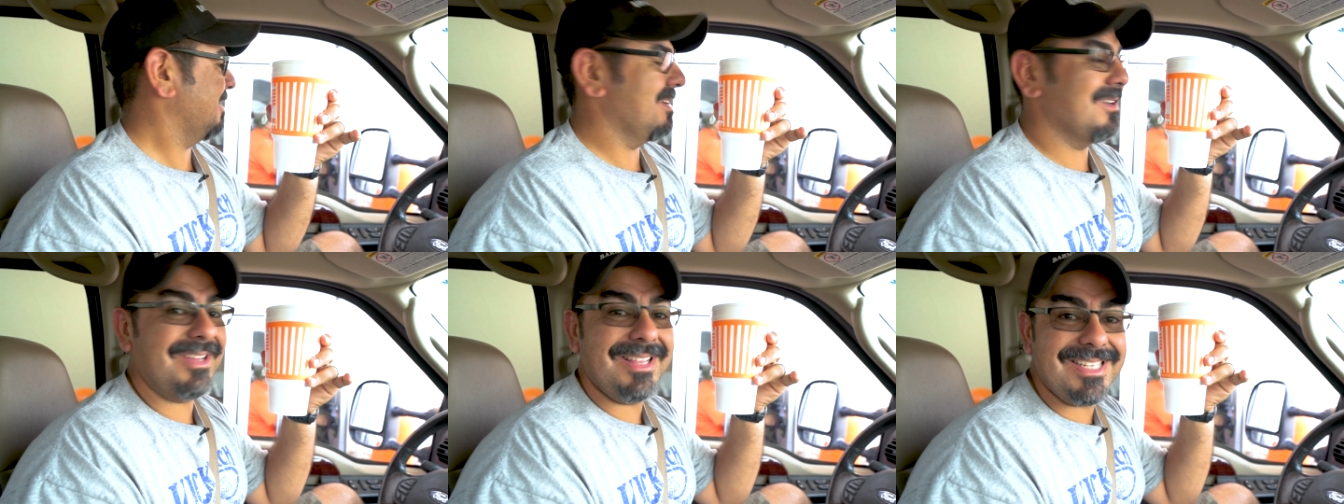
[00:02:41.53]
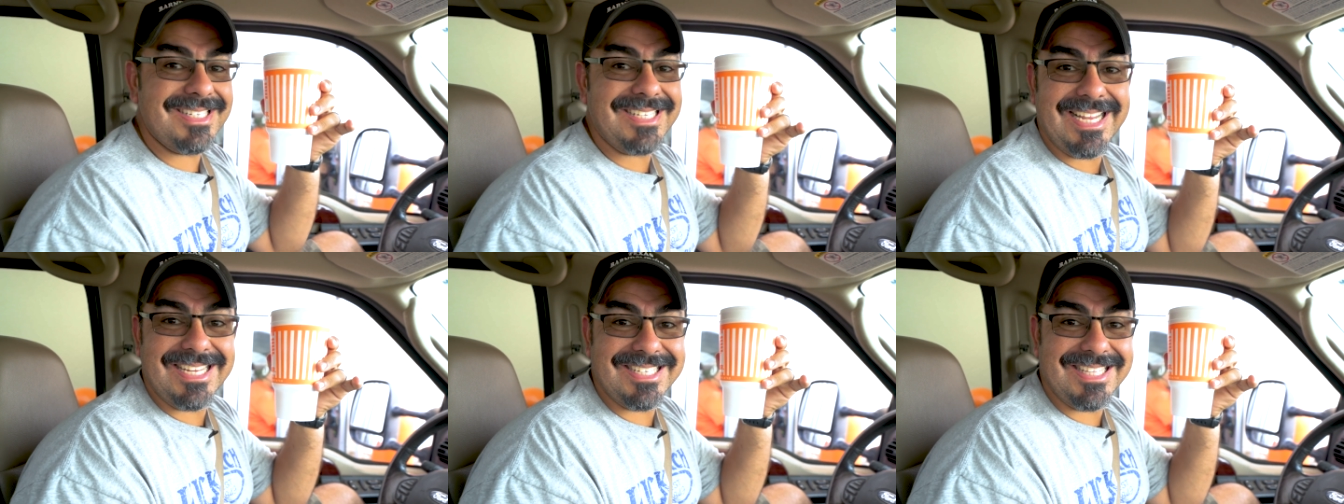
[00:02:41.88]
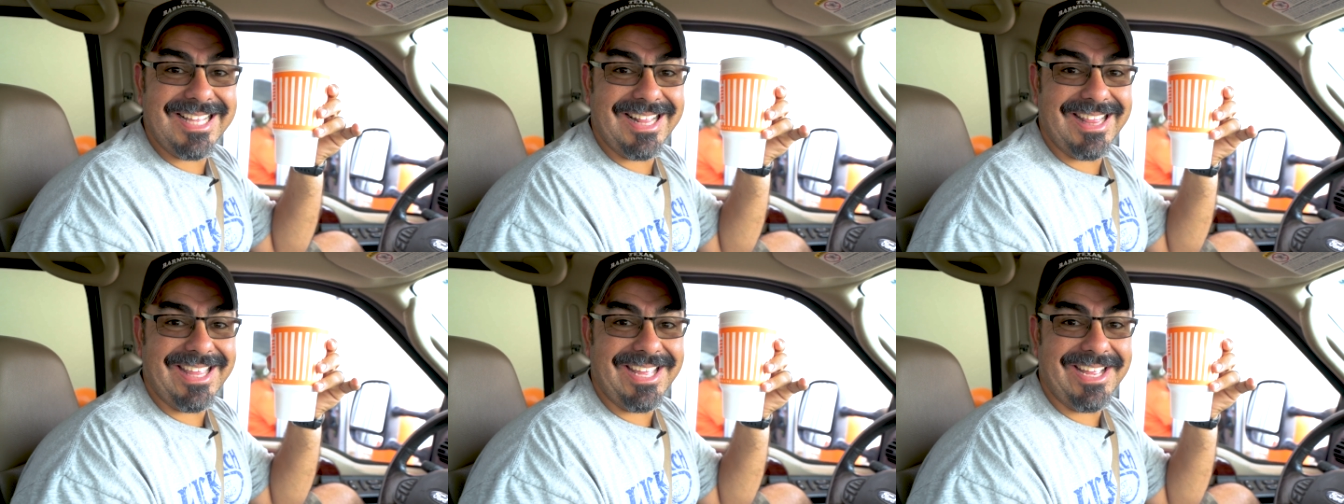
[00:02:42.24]
Look at the size of
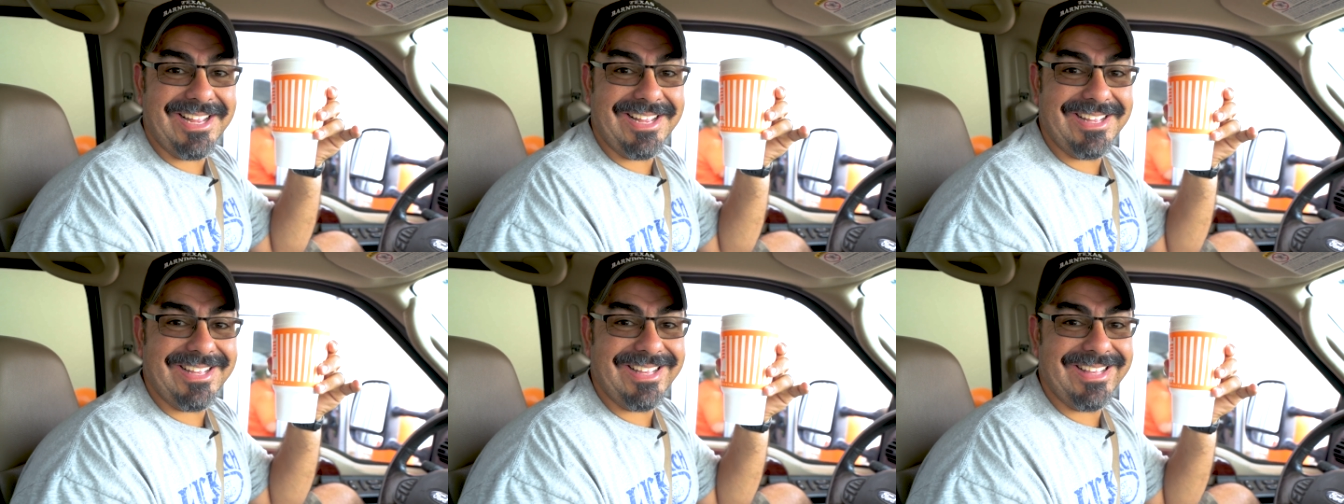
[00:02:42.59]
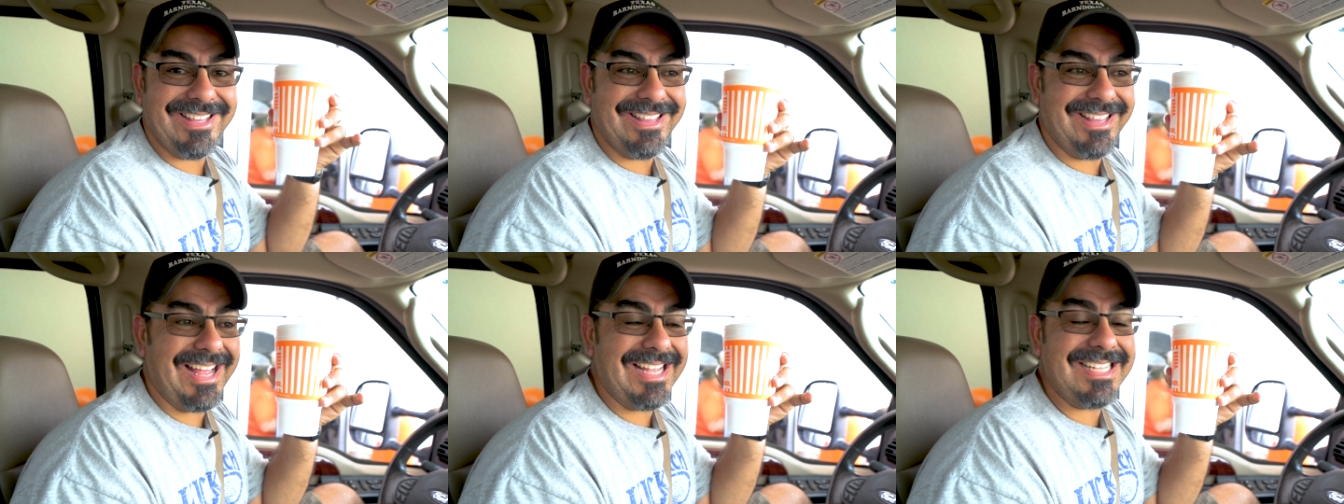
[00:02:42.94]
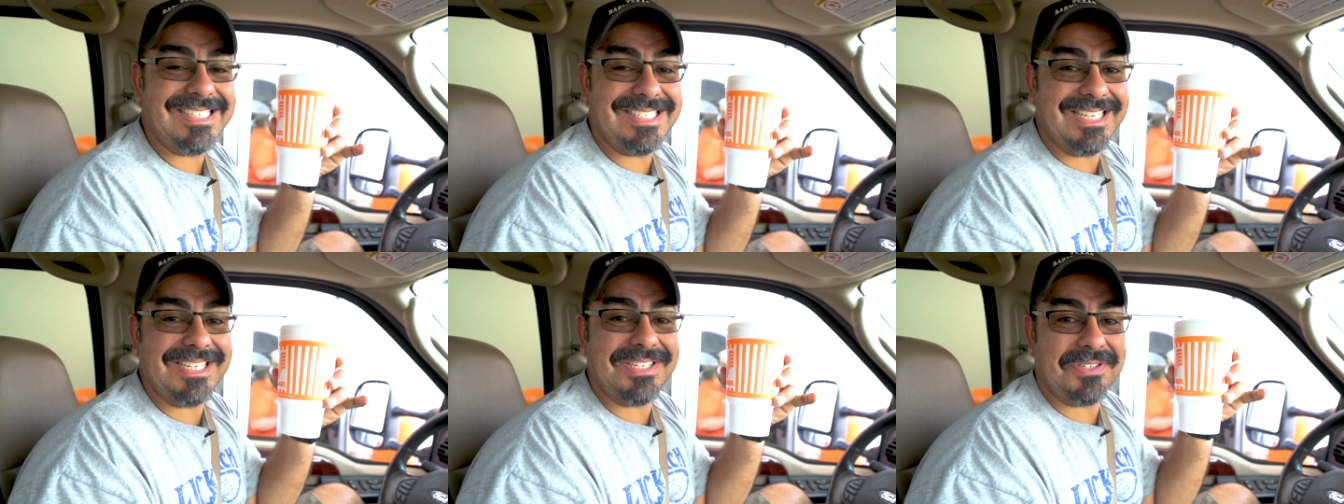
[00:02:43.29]
that thing.
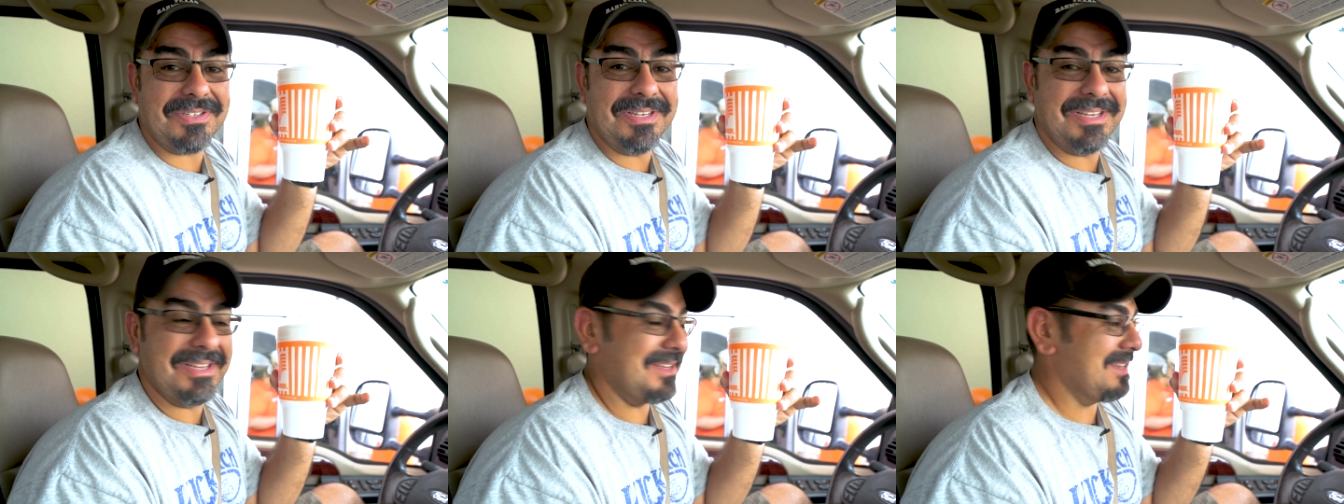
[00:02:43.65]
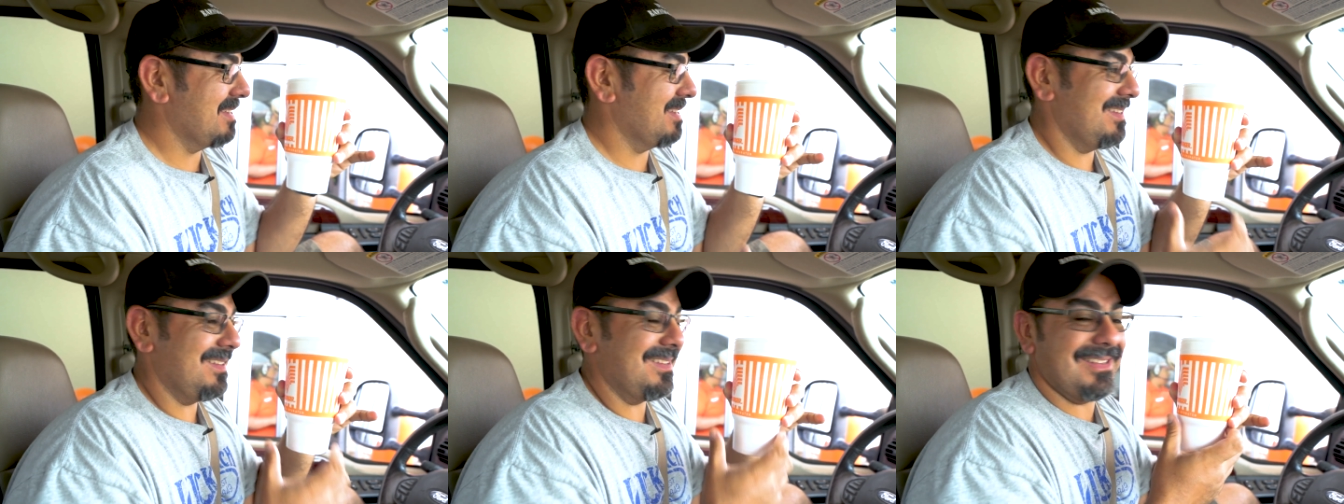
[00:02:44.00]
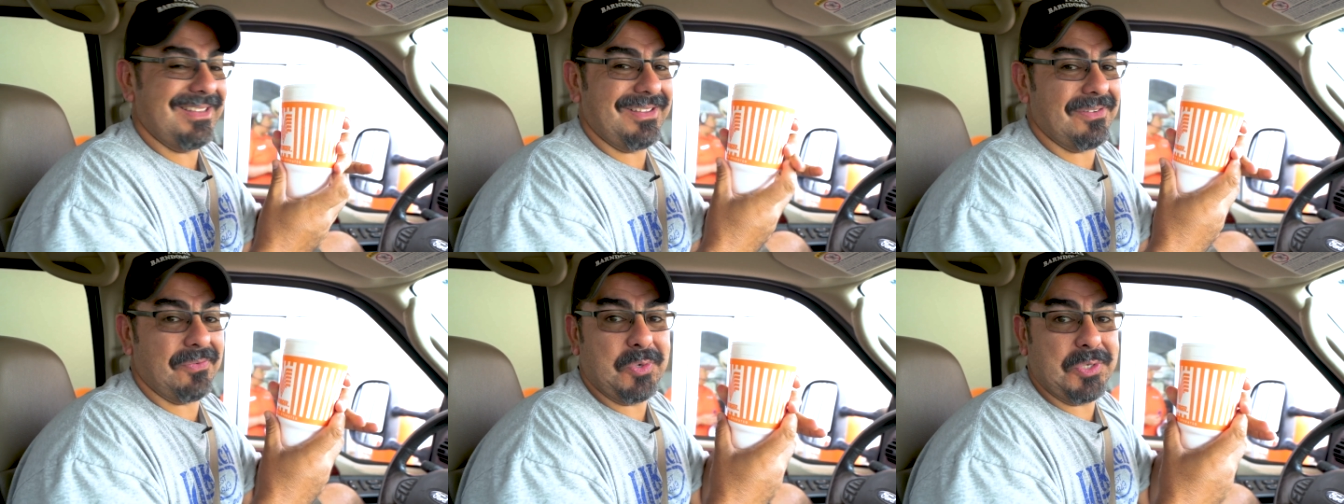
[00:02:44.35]
That's just
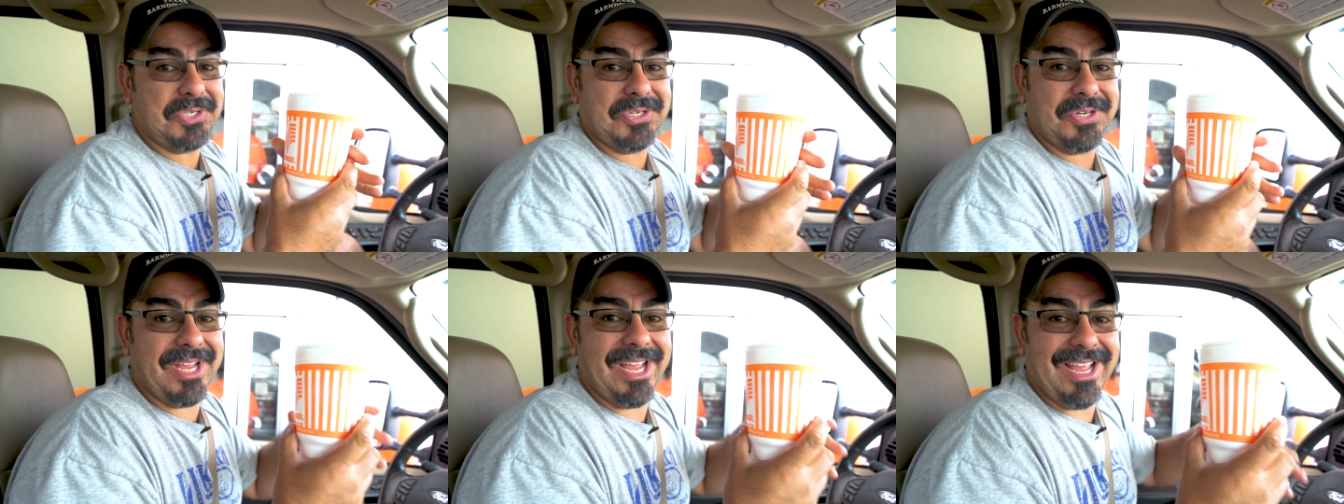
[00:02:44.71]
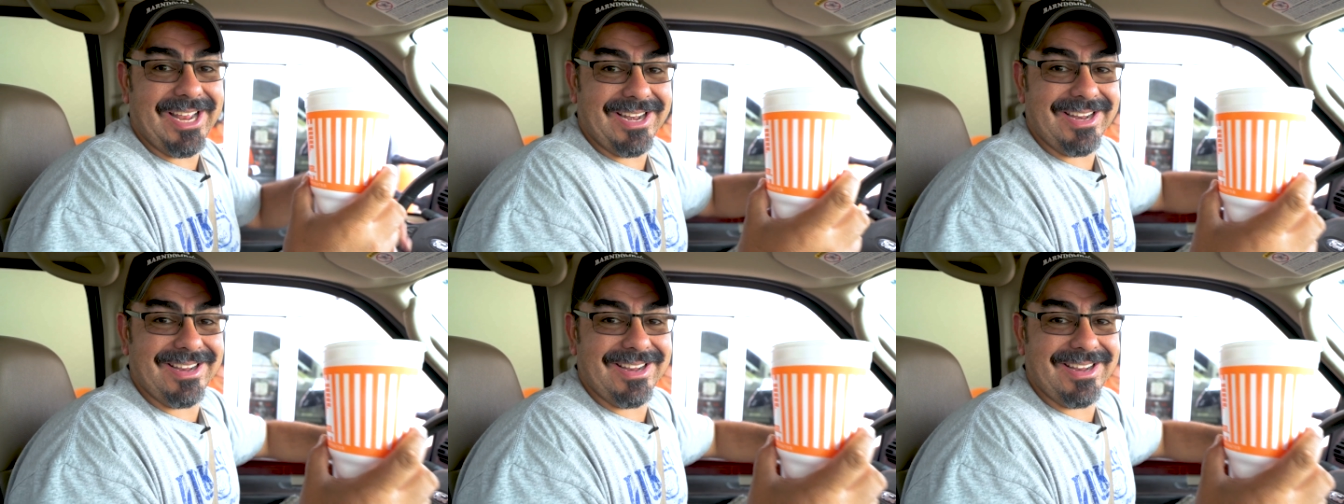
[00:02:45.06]
what you get.